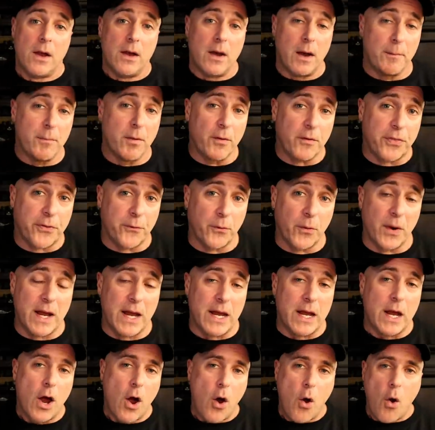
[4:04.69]
Number
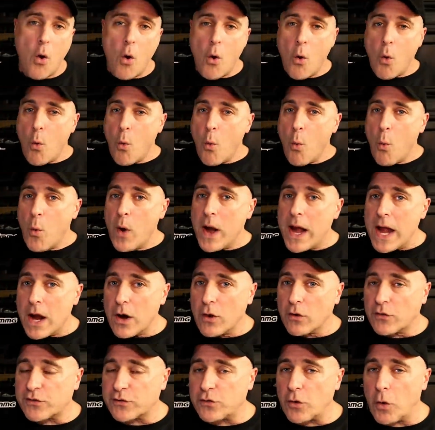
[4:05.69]
3, we
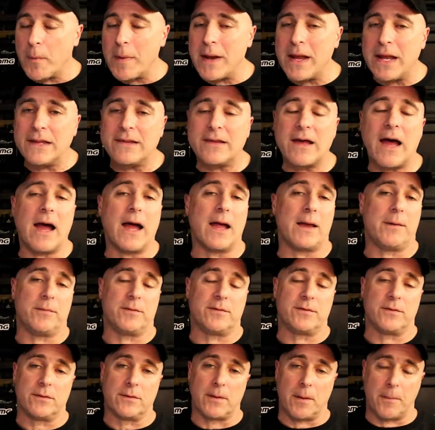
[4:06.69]
hear so many
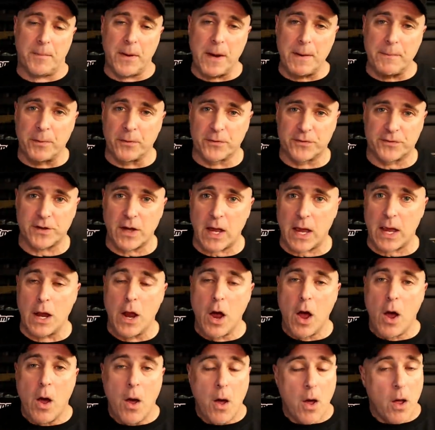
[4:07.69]
times that people
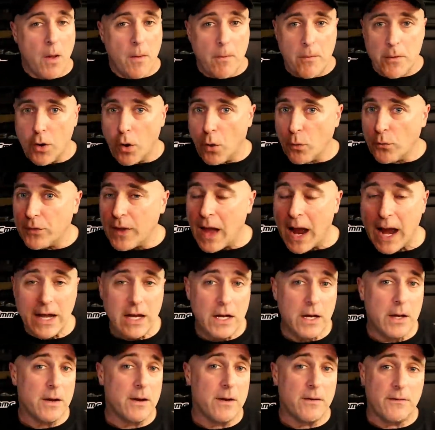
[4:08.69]
say, you know,
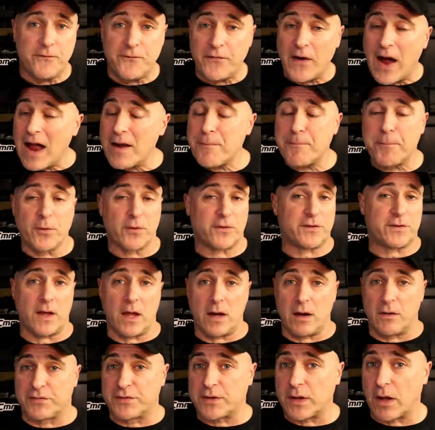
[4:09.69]

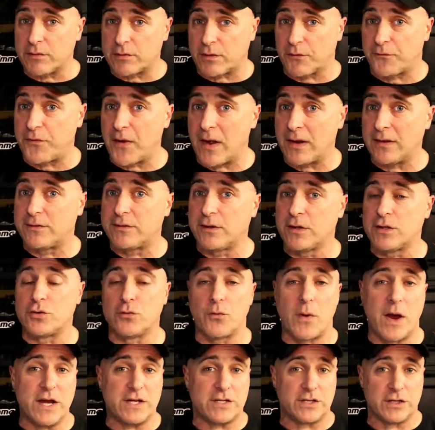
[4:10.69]
95% of self-defense
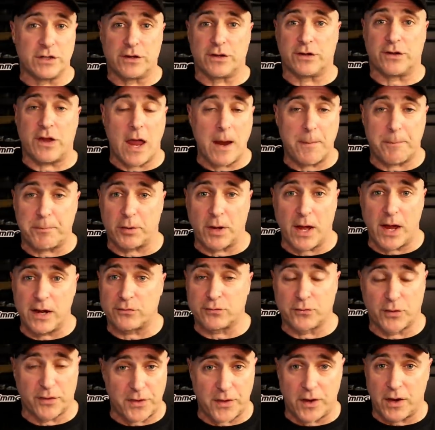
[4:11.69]
situations take
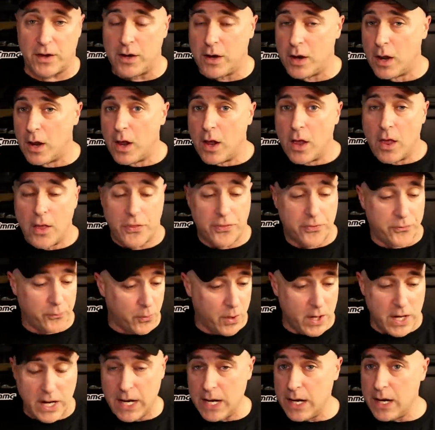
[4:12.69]
place within
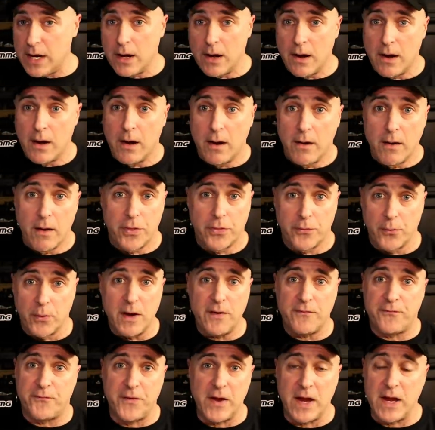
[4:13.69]
three,
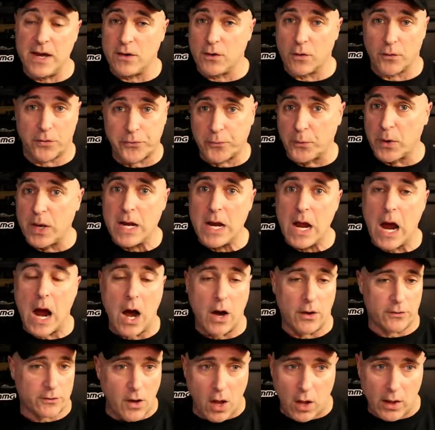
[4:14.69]
three feet or three
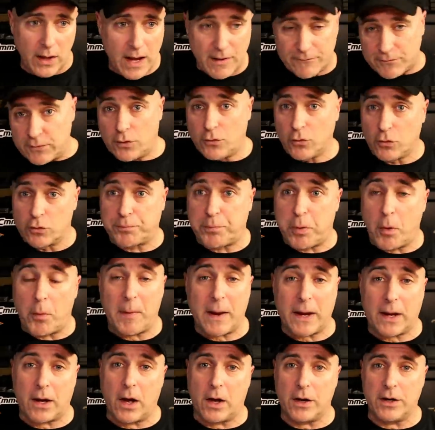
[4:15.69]
yards. All I have to do is pull
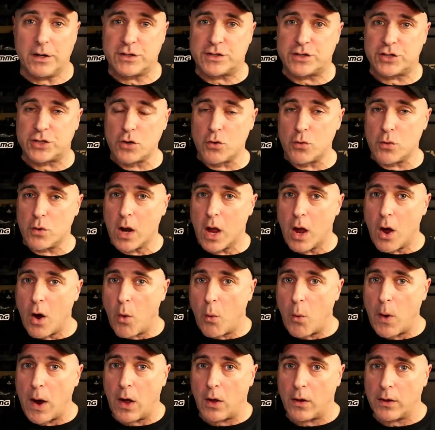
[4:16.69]
my gun and shoot.
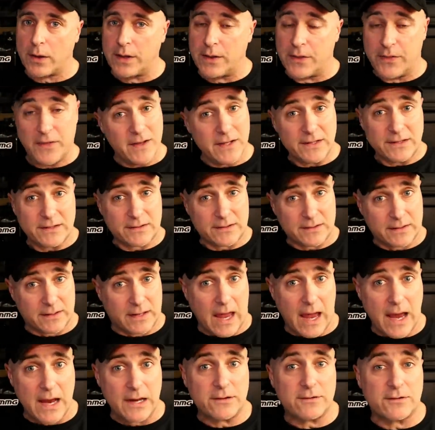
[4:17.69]
Well, in this
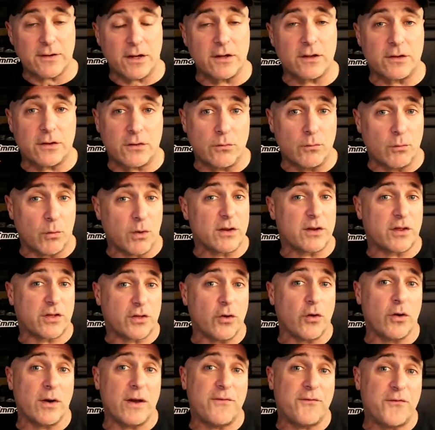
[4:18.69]
case, it was
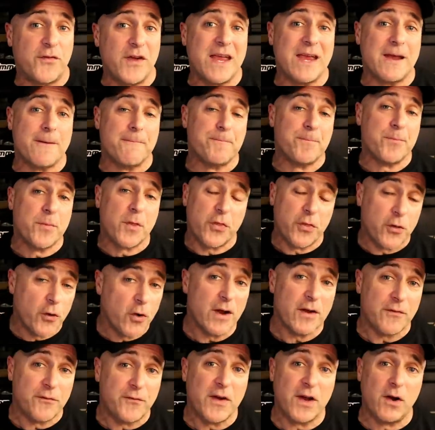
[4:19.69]
30 feet.
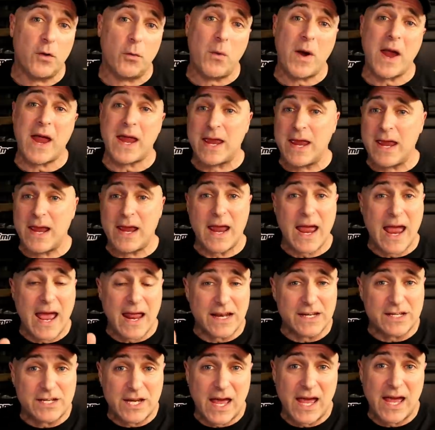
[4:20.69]
30 feet away, he
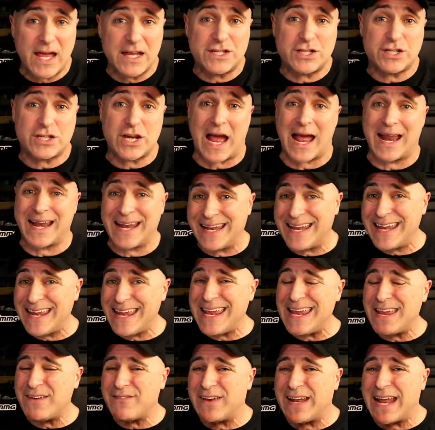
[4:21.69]
had his headshot, and
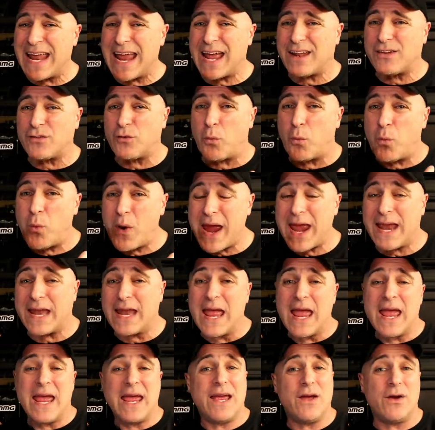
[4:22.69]
he even had to
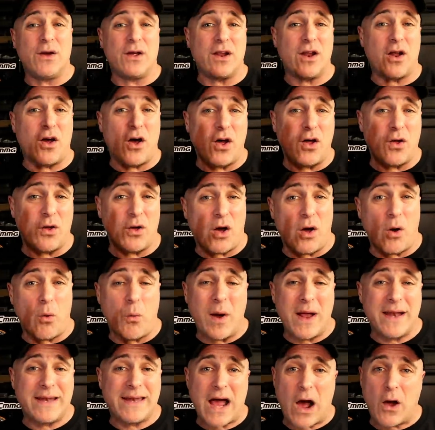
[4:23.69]
wait. It, it all, all
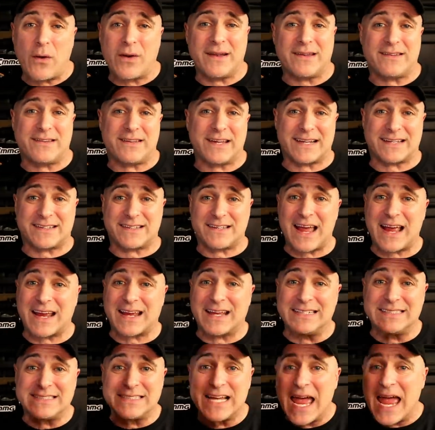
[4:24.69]
went down in six
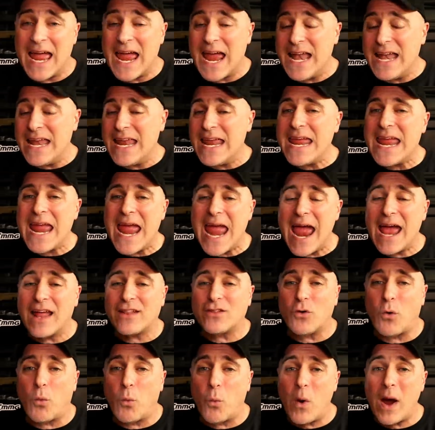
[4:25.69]
seconds, and he
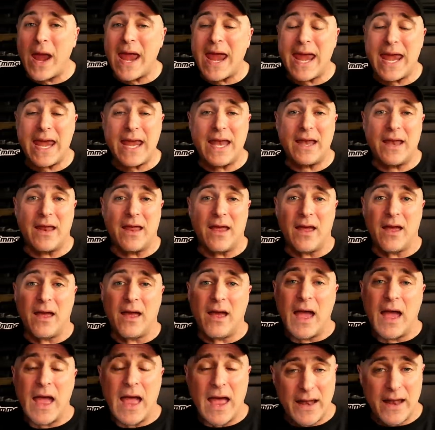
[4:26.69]
had to wait
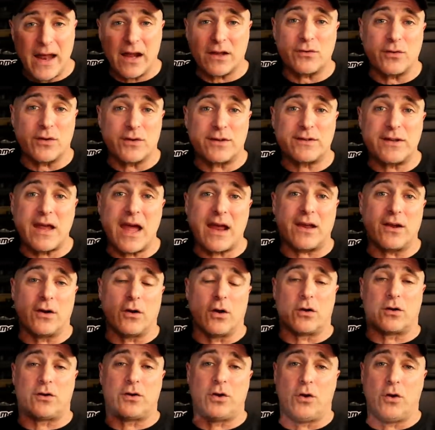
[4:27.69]
an extra
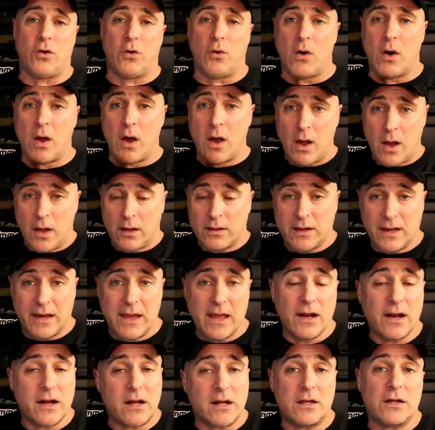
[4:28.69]
second or two to
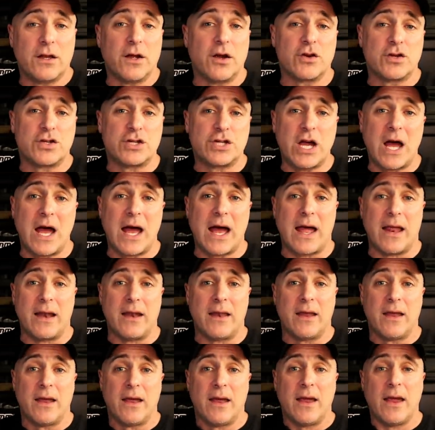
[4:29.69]
get a clear
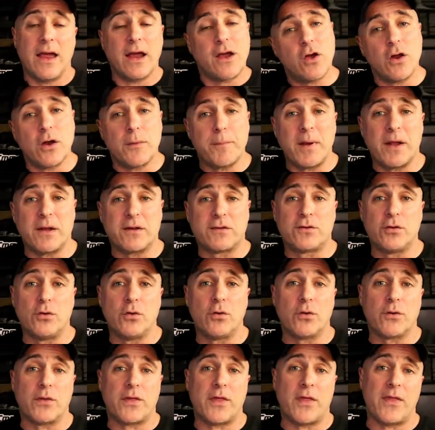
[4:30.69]
shot. It could have been
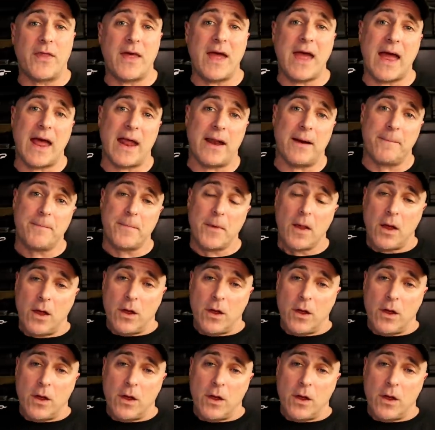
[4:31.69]
sooner than that.